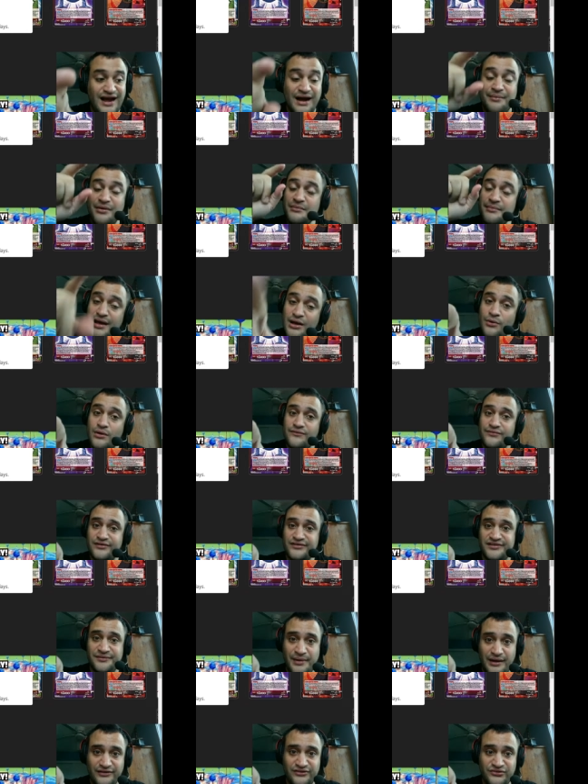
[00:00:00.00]
I'm going to make one for
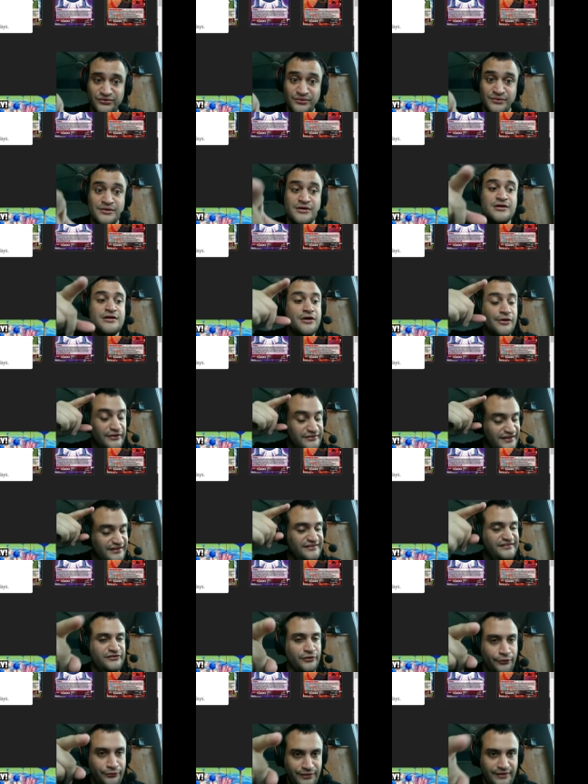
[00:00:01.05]
Samasu because I
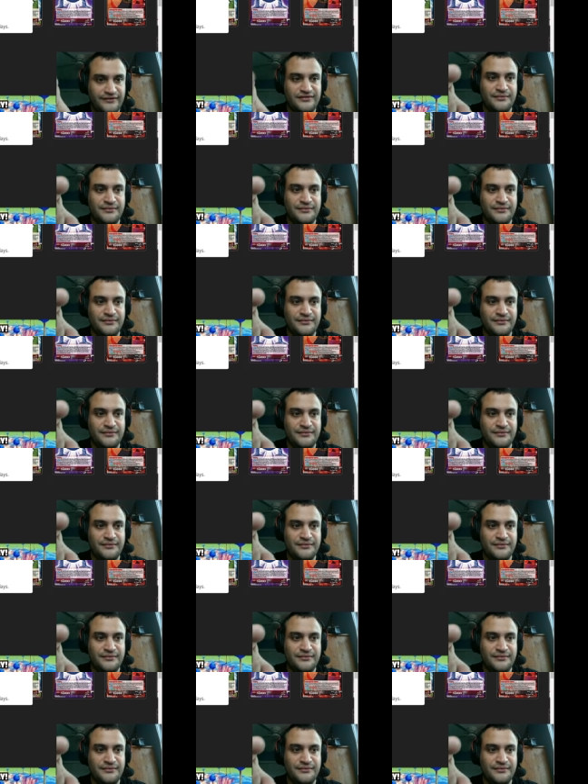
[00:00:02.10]
still think